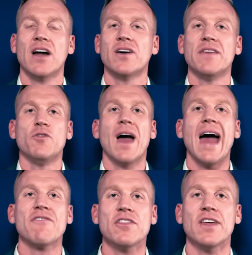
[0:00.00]
and I'll give
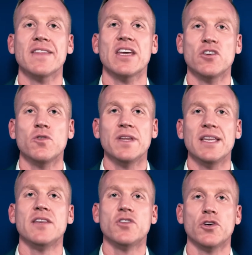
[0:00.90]
you everything that you
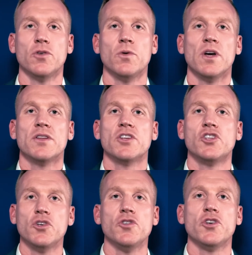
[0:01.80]
need to do to
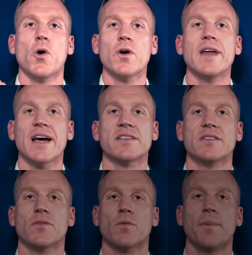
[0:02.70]
choose your
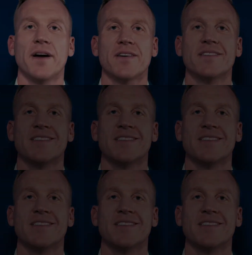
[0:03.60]
next repair